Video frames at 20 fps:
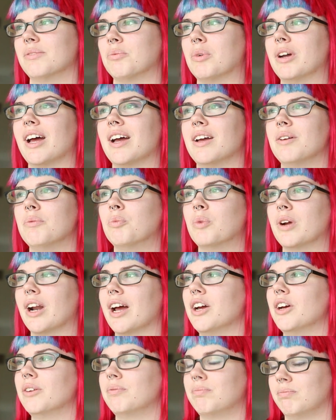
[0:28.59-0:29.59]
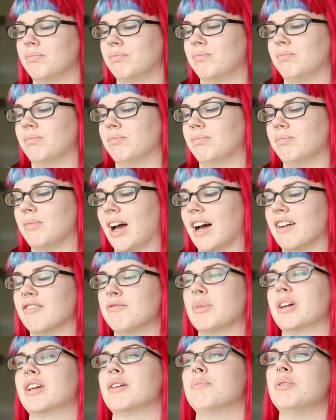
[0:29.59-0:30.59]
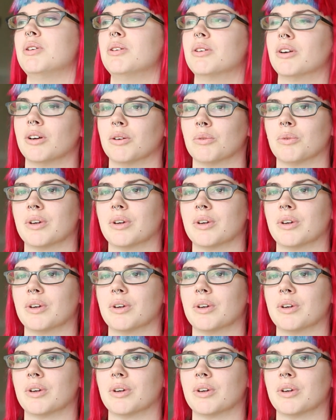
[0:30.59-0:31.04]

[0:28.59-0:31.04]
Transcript: When I have my computer